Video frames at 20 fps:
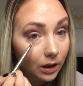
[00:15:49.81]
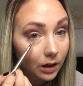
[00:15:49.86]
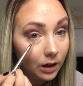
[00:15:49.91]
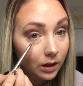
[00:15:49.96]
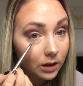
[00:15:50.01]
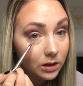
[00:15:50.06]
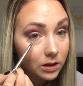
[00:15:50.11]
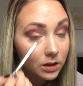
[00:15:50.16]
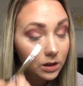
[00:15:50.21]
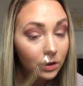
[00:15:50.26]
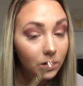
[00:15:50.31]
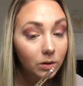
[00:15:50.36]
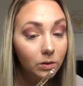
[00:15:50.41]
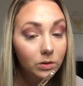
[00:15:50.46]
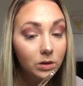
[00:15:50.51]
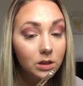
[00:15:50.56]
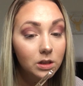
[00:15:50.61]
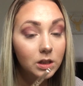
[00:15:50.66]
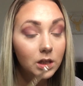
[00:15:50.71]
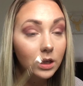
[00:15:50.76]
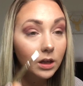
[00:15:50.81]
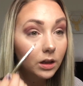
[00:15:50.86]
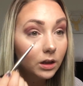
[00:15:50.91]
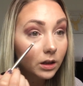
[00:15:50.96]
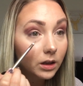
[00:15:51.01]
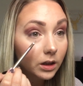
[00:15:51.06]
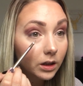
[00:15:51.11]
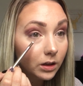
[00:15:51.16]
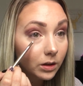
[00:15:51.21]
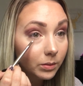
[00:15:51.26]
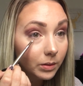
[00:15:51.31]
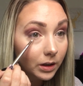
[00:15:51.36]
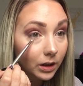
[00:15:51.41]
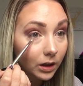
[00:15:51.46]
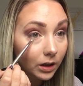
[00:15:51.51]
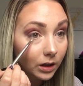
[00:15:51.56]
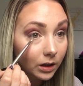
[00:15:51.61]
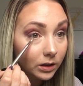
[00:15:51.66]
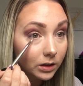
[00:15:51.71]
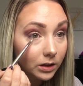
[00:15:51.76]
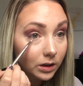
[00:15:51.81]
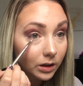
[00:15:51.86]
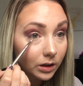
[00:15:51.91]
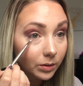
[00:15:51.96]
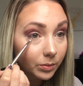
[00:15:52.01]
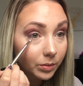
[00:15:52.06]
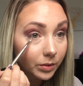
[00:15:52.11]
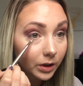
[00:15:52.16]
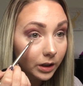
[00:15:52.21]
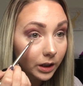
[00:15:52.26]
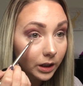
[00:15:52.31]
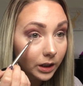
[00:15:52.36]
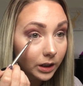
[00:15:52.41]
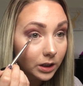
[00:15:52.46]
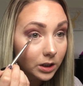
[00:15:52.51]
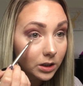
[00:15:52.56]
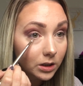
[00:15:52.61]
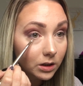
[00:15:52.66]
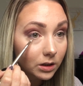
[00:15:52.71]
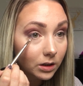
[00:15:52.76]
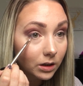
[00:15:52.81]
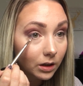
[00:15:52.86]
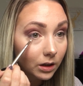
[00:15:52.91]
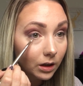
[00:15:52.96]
and so just get a little bit onto your brush,